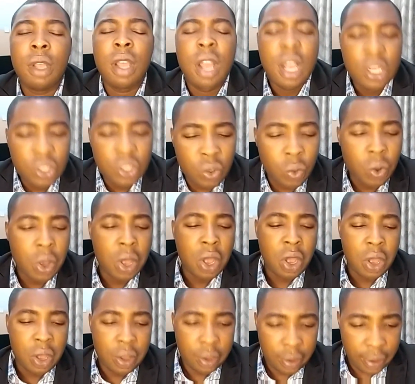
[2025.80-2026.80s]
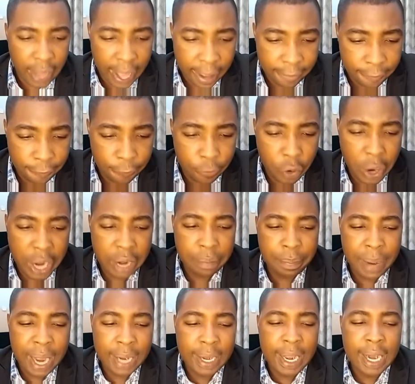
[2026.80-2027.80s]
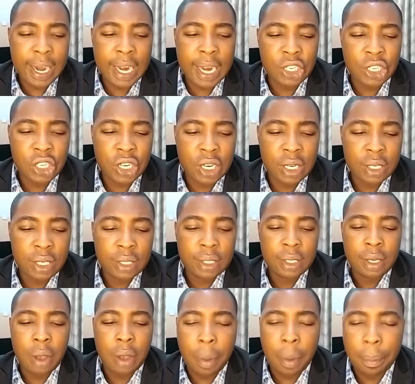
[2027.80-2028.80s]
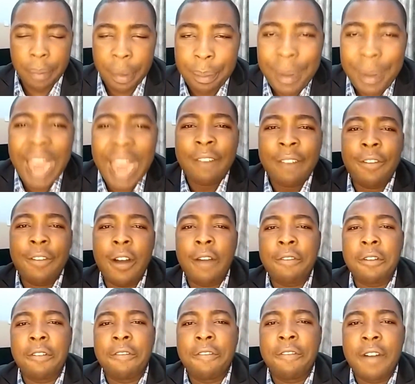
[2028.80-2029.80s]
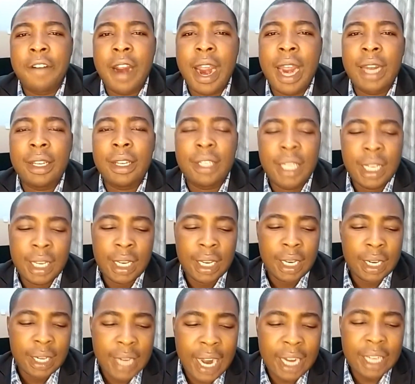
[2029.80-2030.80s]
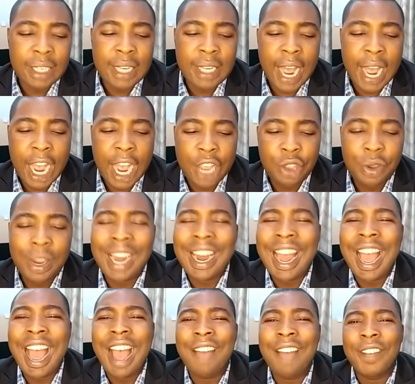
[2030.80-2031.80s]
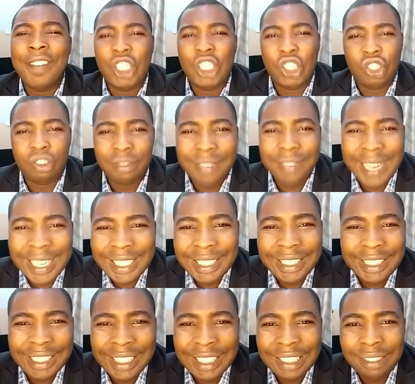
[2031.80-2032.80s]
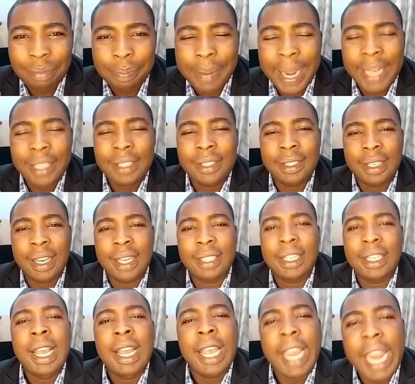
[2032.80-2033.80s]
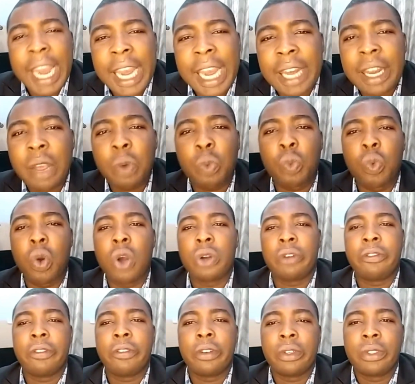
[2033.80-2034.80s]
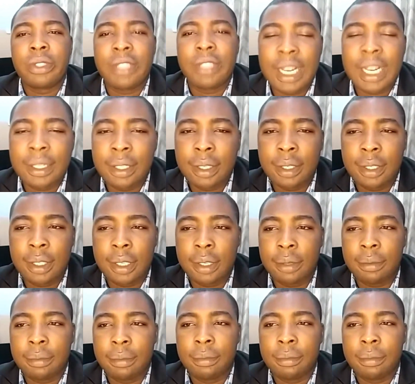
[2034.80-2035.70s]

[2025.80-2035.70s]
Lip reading: So avoid bad energies, be mindful of your friends. That is how you can have a strengthened mindset in a world of uncertainty.